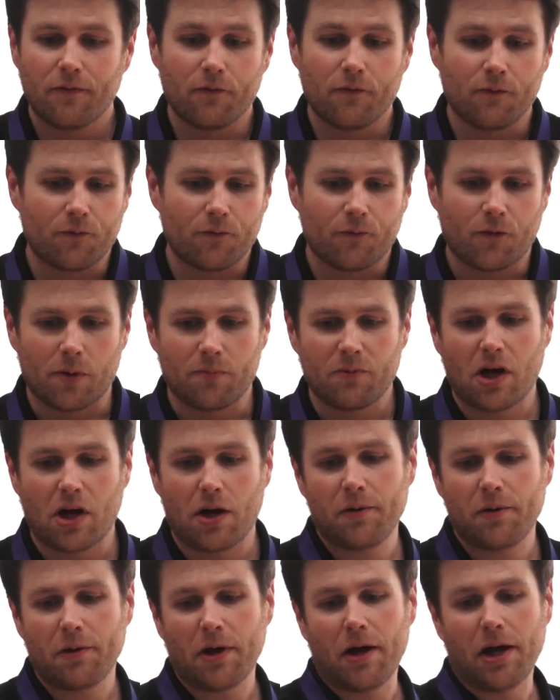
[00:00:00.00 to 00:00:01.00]
From
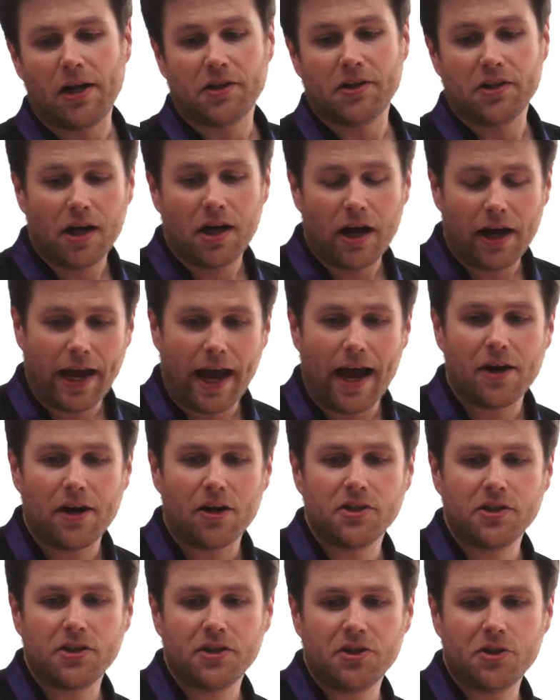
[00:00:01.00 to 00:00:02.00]

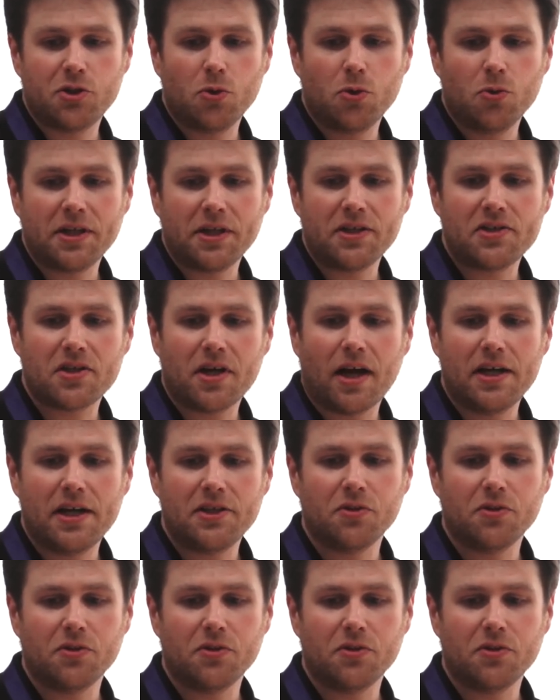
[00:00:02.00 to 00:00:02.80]
add-on to the tooling side,